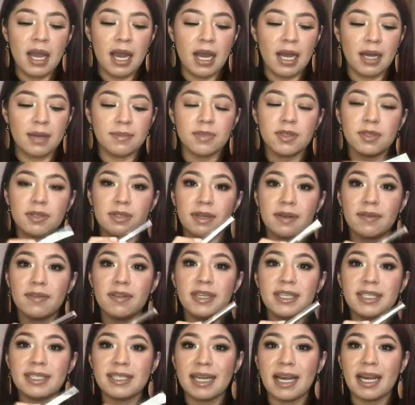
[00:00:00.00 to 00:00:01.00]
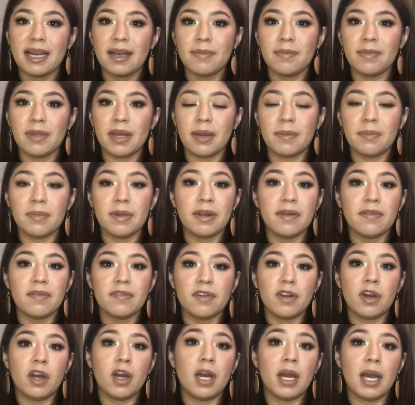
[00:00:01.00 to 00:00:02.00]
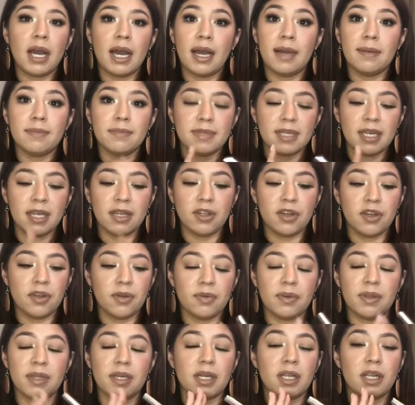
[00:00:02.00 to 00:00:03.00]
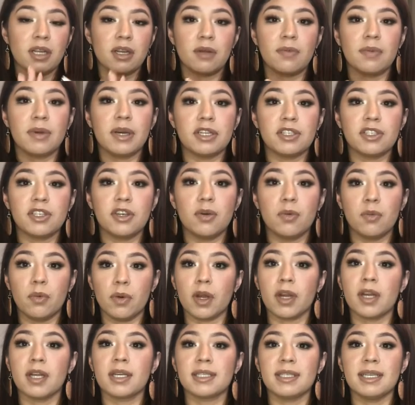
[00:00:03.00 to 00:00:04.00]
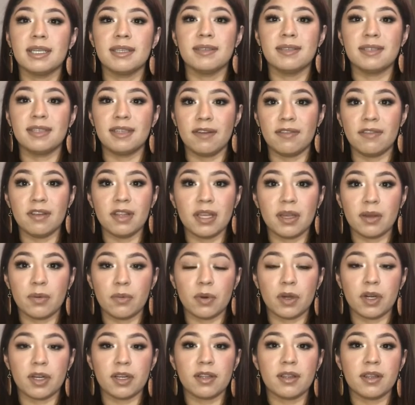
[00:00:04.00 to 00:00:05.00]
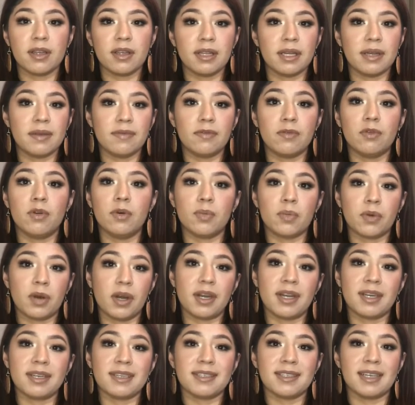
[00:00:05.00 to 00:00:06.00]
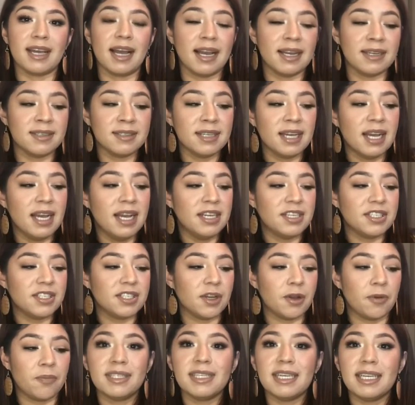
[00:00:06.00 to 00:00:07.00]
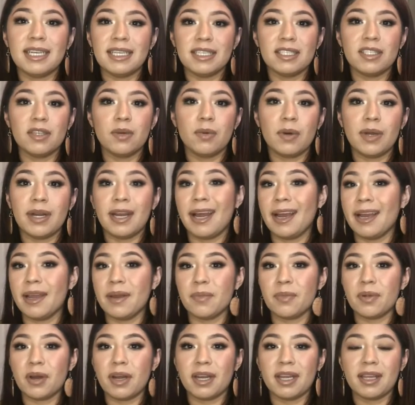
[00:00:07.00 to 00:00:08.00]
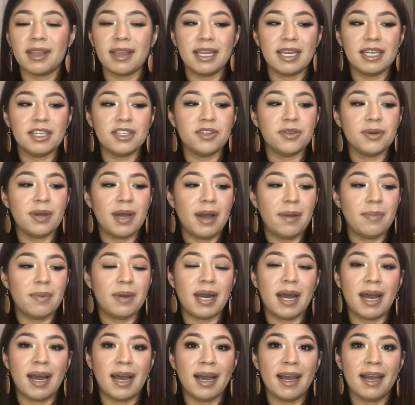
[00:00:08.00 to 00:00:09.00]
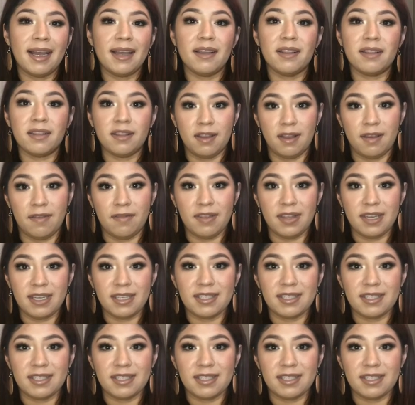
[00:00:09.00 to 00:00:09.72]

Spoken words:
So definitely snag them then, but if not, I'm telling you the clear brow gel works. It's definitely worth the full product size. So it is the one high-end product that I do have, but I love this.